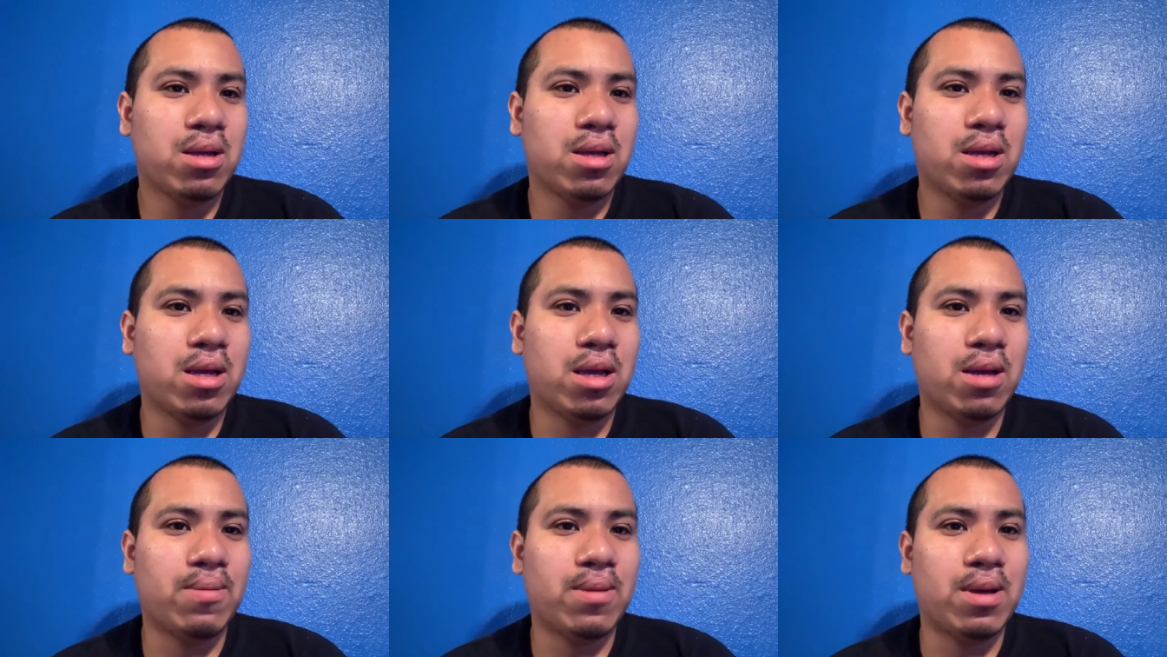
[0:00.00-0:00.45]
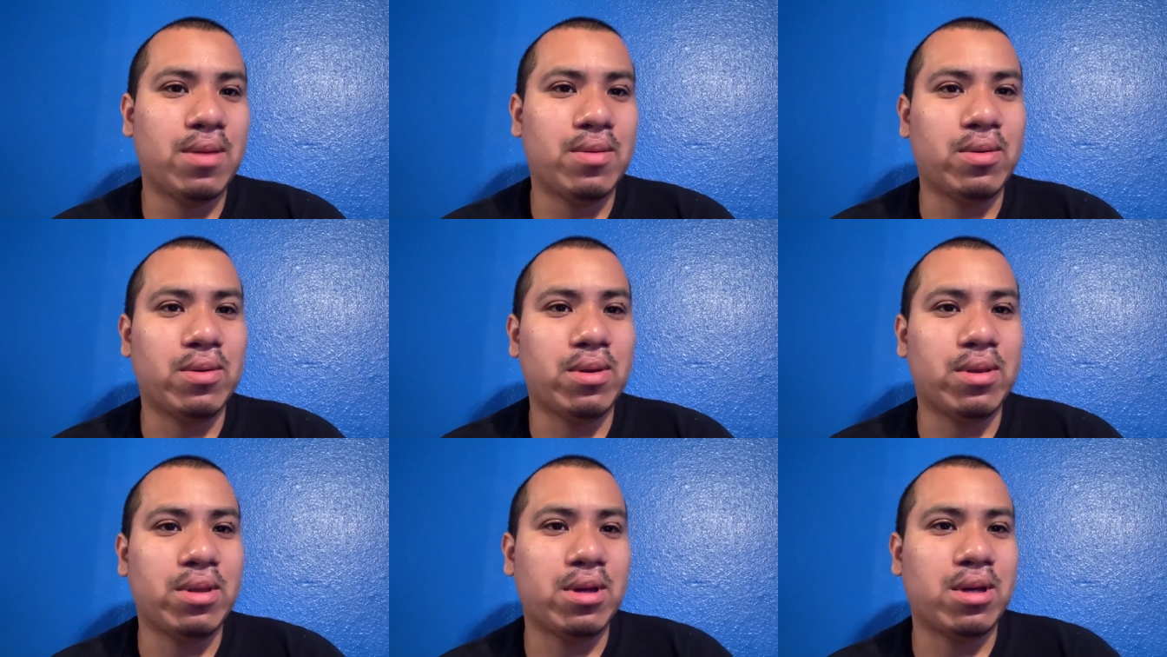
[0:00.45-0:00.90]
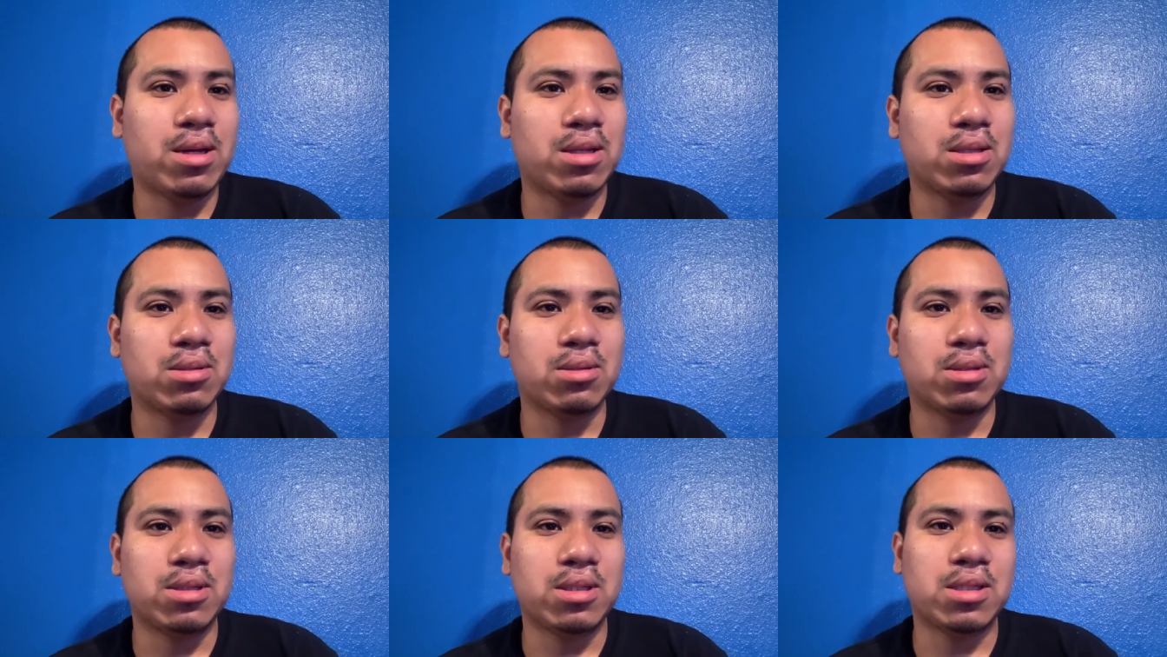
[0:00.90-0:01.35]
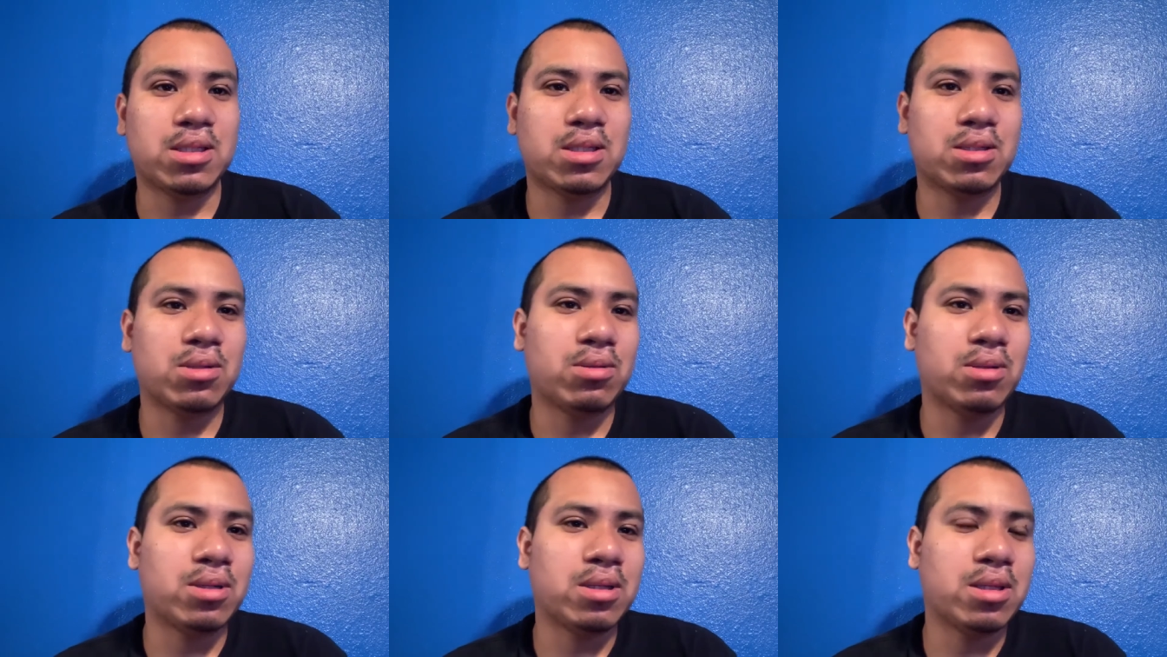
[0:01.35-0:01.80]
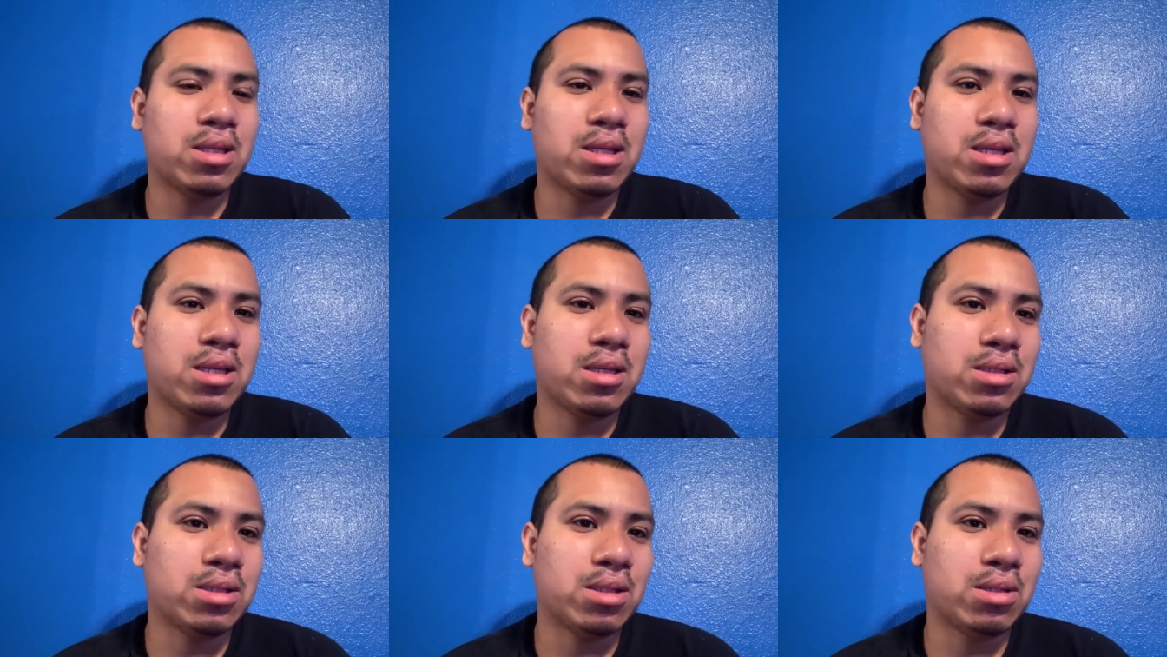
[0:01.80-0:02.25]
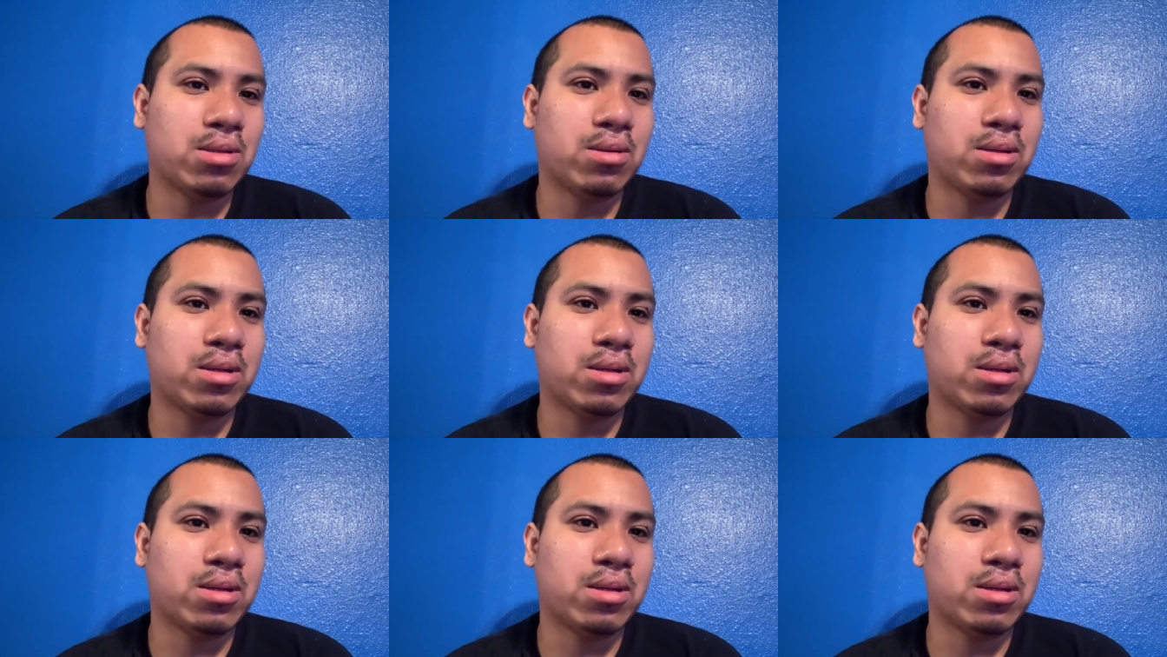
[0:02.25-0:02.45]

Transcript: have family, where they got to these certain things, you know.